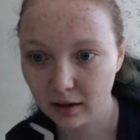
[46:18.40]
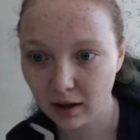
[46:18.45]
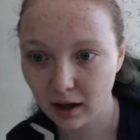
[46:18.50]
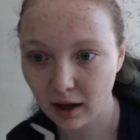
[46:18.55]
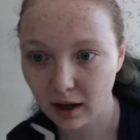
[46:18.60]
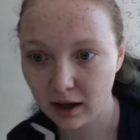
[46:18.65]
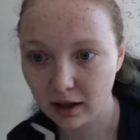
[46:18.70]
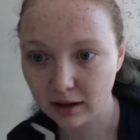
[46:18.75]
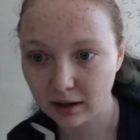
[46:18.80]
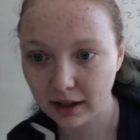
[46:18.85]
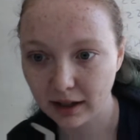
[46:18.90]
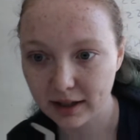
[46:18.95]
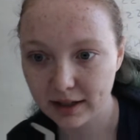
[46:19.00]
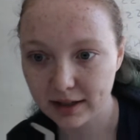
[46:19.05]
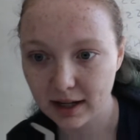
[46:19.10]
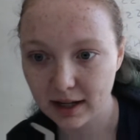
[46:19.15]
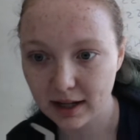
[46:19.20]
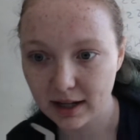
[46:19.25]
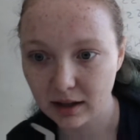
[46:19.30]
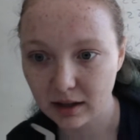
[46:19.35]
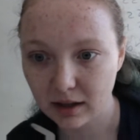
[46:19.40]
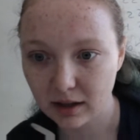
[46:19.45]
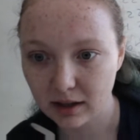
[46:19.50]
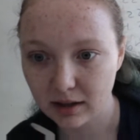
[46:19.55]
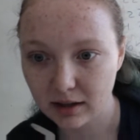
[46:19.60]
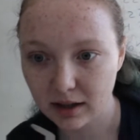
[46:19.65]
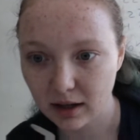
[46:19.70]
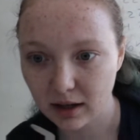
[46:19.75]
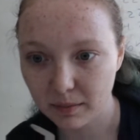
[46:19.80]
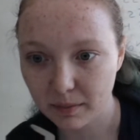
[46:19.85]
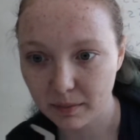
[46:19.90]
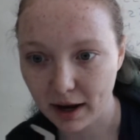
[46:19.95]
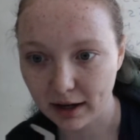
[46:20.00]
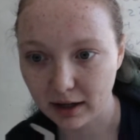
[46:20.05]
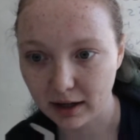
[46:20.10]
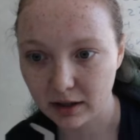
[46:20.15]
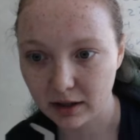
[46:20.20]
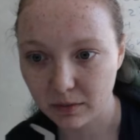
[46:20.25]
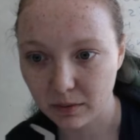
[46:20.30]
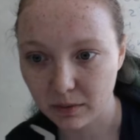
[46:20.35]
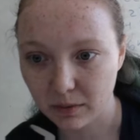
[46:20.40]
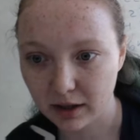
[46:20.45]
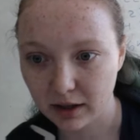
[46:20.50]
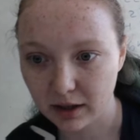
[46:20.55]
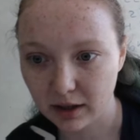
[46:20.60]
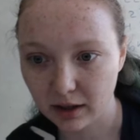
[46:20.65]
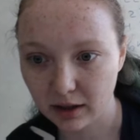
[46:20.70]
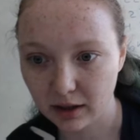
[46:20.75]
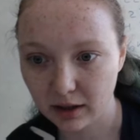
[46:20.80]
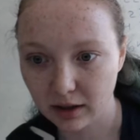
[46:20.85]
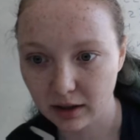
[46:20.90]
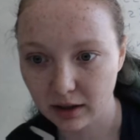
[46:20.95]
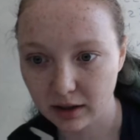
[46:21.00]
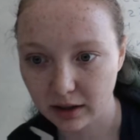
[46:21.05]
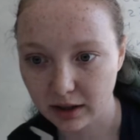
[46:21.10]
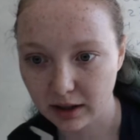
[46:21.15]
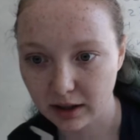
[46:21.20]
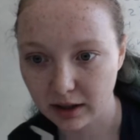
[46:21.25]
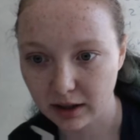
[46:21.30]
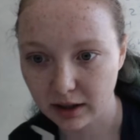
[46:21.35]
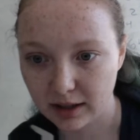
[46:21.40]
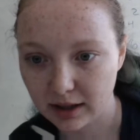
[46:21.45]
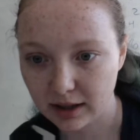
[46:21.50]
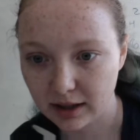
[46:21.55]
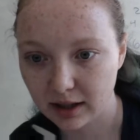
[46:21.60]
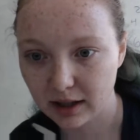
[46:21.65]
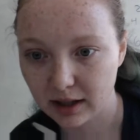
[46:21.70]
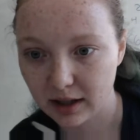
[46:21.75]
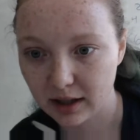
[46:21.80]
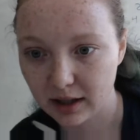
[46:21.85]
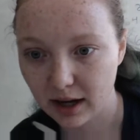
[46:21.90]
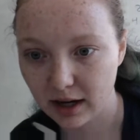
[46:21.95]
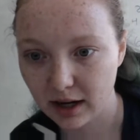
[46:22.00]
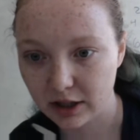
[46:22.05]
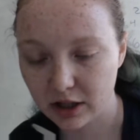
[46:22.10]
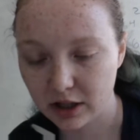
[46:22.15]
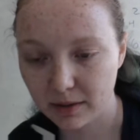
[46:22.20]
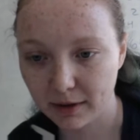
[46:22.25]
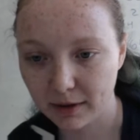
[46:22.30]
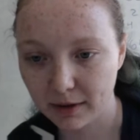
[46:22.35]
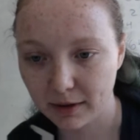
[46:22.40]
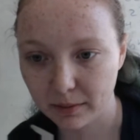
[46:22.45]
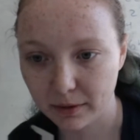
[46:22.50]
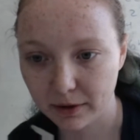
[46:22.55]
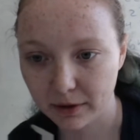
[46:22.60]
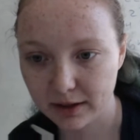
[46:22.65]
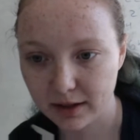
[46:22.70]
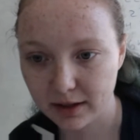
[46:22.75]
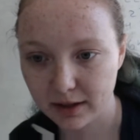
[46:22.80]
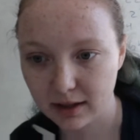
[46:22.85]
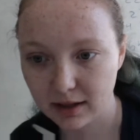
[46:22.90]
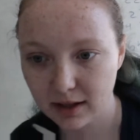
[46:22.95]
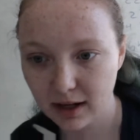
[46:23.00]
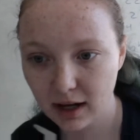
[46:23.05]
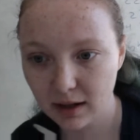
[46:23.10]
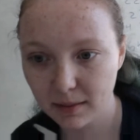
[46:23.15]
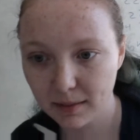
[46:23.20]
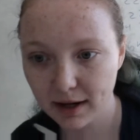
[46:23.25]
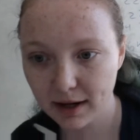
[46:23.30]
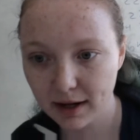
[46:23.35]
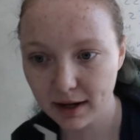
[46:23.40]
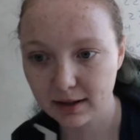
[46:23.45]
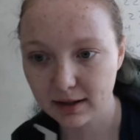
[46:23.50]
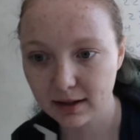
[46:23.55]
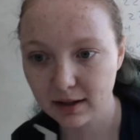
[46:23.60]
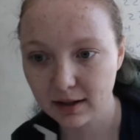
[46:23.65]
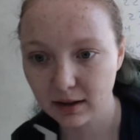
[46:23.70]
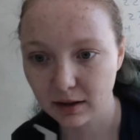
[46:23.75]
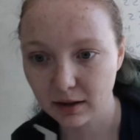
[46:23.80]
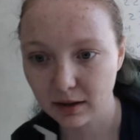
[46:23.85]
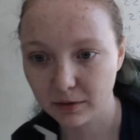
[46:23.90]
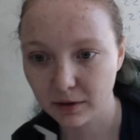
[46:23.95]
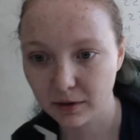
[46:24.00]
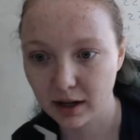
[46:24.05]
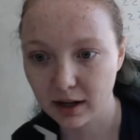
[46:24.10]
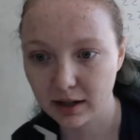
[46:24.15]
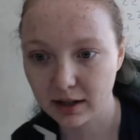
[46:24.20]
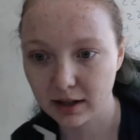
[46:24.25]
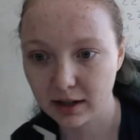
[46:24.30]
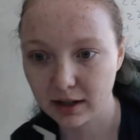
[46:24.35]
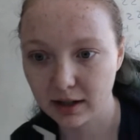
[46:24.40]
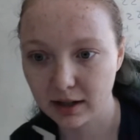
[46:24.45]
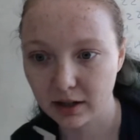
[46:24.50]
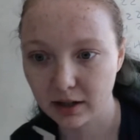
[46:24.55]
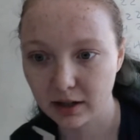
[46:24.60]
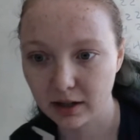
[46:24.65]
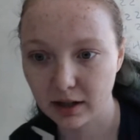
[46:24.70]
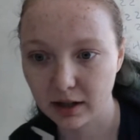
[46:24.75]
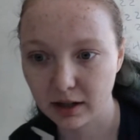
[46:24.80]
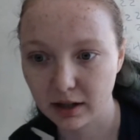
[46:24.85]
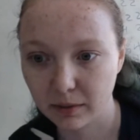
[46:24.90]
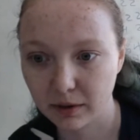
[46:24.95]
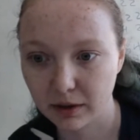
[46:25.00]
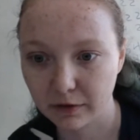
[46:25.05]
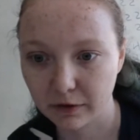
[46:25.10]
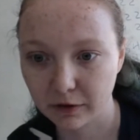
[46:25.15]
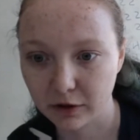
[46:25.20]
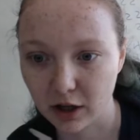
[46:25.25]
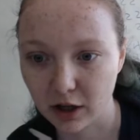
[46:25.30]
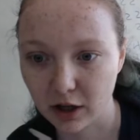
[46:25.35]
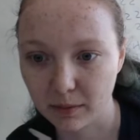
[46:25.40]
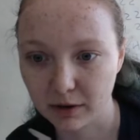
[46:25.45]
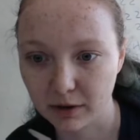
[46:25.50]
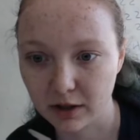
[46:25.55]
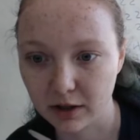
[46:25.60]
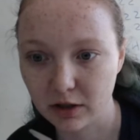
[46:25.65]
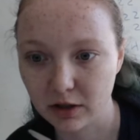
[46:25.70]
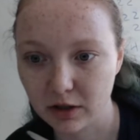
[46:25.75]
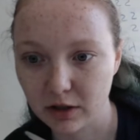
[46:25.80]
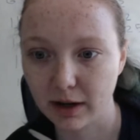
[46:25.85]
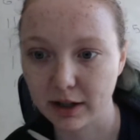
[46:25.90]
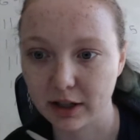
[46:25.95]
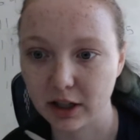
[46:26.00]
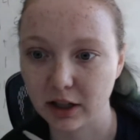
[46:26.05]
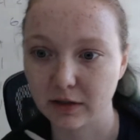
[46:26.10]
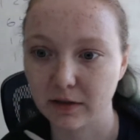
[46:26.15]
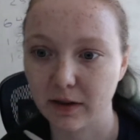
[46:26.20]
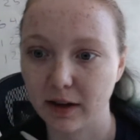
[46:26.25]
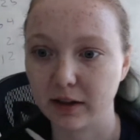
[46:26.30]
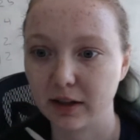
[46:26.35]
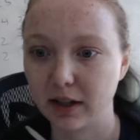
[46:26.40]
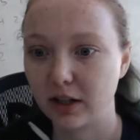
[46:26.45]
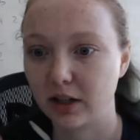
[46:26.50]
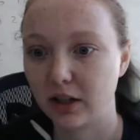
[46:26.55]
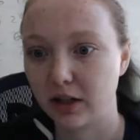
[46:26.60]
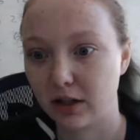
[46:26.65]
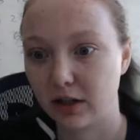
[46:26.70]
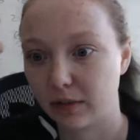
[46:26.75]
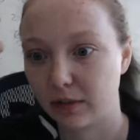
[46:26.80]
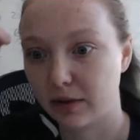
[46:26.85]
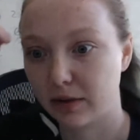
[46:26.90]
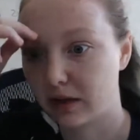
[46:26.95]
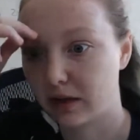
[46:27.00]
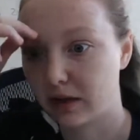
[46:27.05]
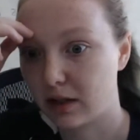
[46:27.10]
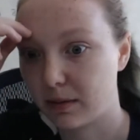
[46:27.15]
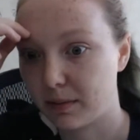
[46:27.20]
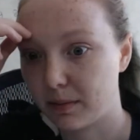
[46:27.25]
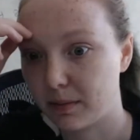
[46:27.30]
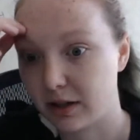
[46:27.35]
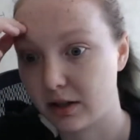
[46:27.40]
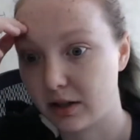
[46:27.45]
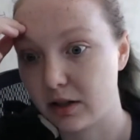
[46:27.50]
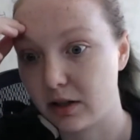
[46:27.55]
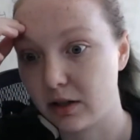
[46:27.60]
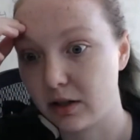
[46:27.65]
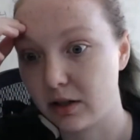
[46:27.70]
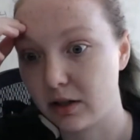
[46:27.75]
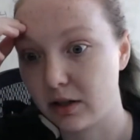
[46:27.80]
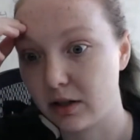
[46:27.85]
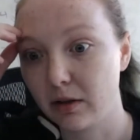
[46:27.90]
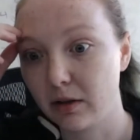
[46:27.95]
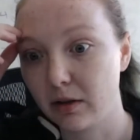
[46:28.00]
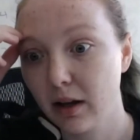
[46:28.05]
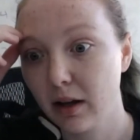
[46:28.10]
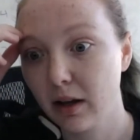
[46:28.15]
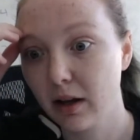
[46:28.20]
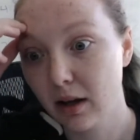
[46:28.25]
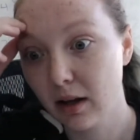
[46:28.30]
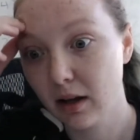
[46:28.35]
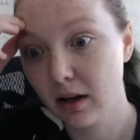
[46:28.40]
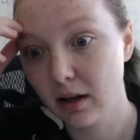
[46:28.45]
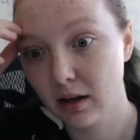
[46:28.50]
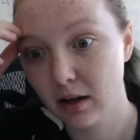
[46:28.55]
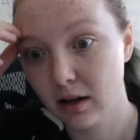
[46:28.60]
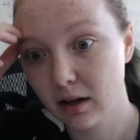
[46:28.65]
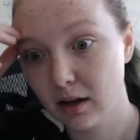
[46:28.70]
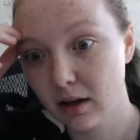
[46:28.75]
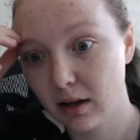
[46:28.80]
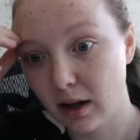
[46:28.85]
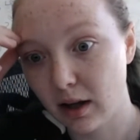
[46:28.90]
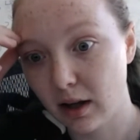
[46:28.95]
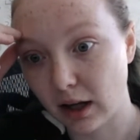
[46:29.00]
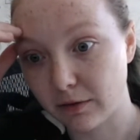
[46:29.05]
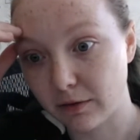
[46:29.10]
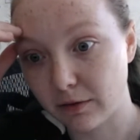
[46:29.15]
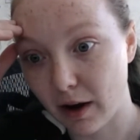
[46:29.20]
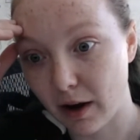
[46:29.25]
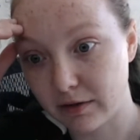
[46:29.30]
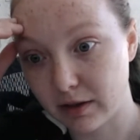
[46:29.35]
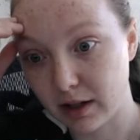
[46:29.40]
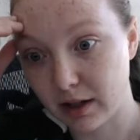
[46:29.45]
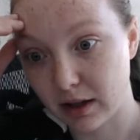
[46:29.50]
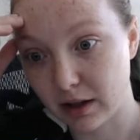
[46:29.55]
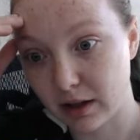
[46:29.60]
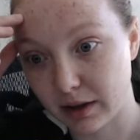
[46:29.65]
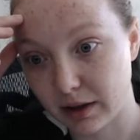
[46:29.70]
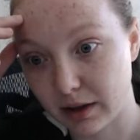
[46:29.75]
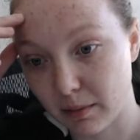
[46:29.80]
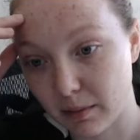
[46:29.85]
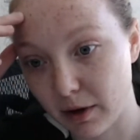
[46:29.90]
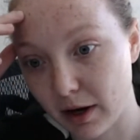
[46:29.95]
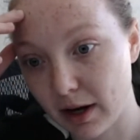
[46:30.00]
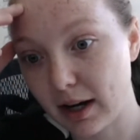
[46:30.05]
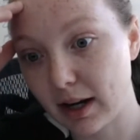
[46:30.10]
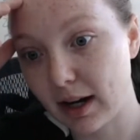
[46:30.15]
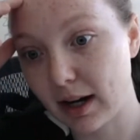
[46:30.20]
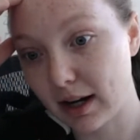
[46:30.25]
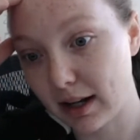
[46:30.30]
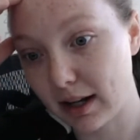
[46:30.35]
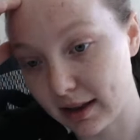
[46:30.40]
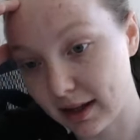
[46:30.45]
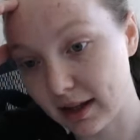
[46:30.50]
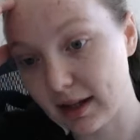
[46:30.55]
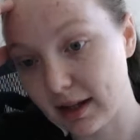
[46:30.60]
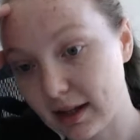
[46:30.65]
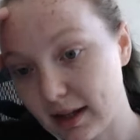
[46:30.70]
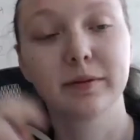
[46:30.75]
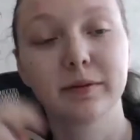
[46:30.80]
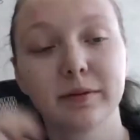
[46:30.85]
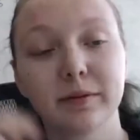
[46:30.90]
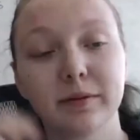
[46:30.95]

Like you said, the backend is working on connecting the HTML inputs to the database. The front end has already done a wonderful job with the 2 regex validations, so we just need to put the 2 and 5 together without breaking anything.